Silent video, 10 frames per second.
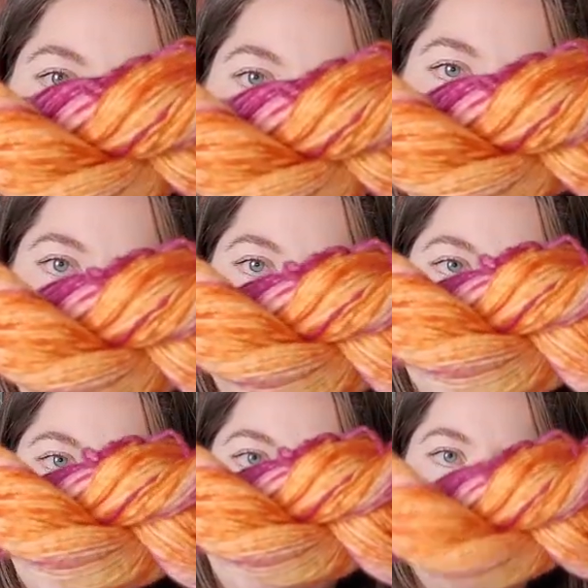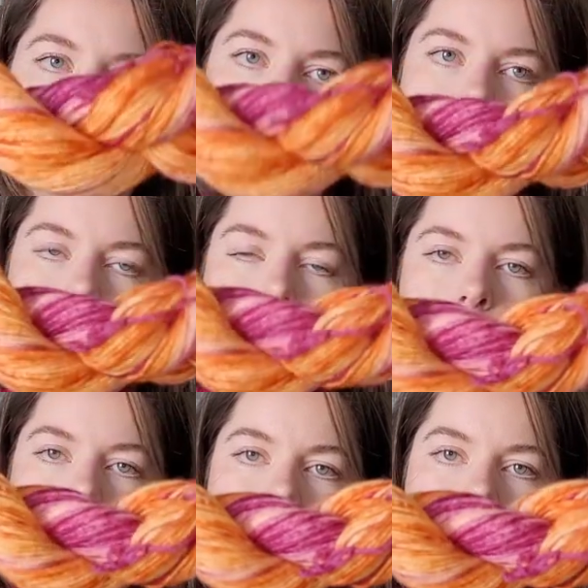orange and
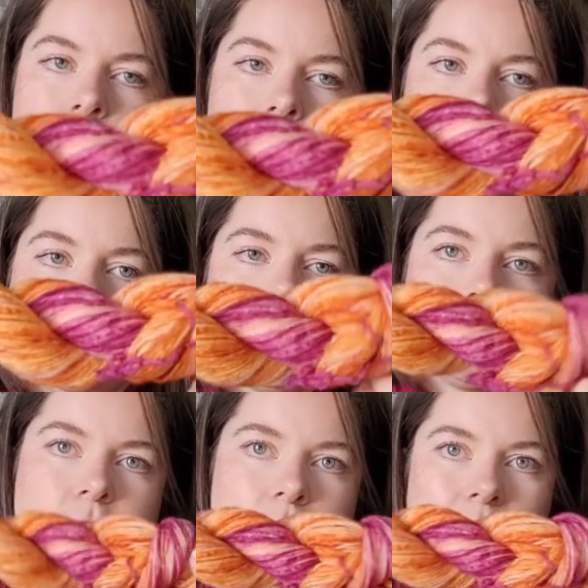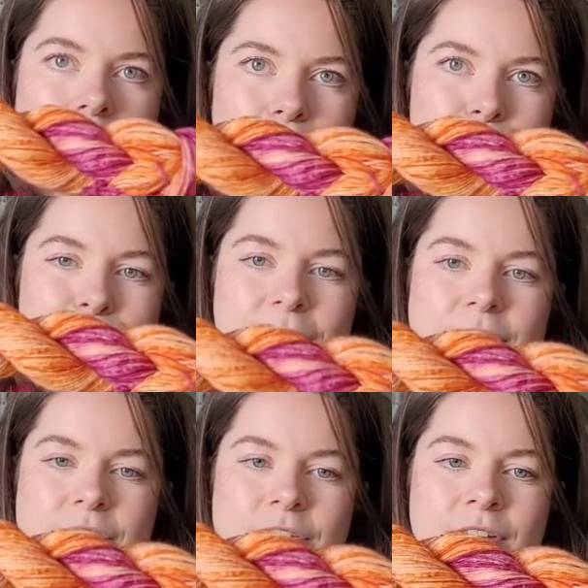purple one. I just love
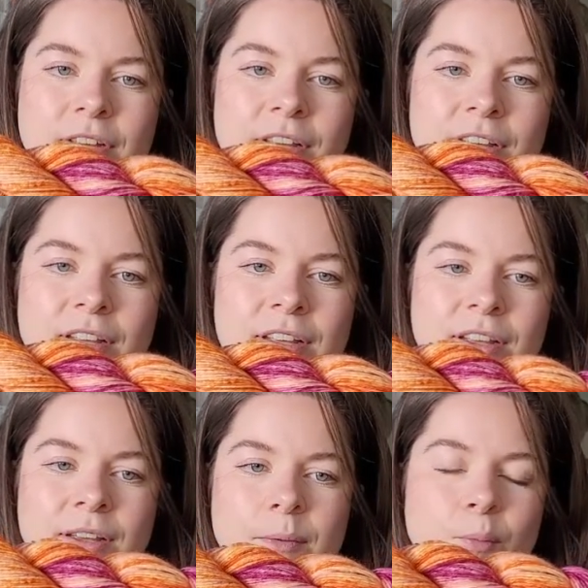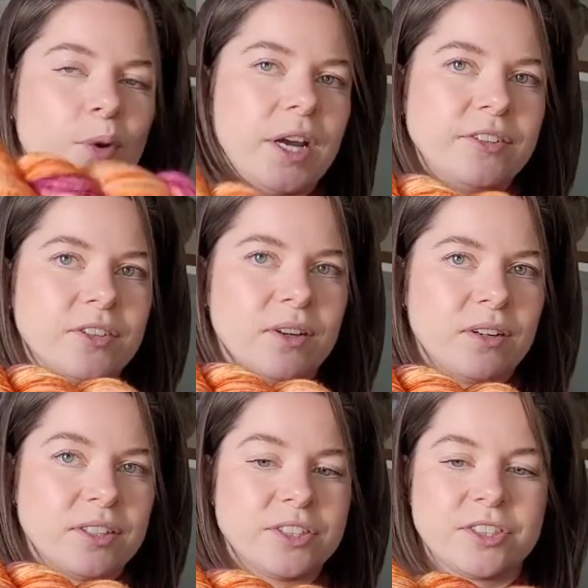this bright
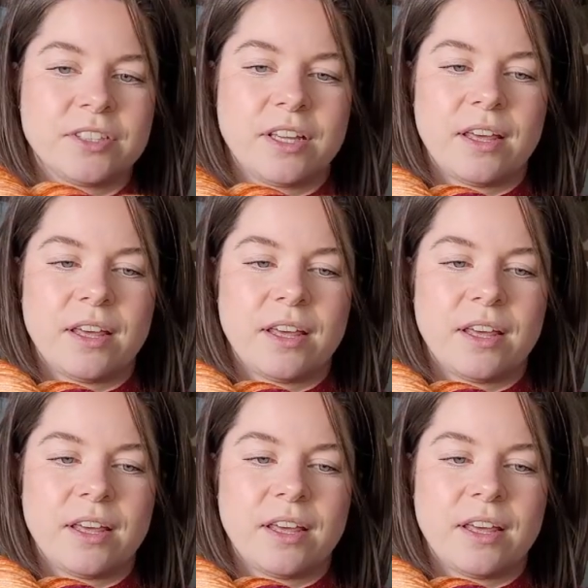colors.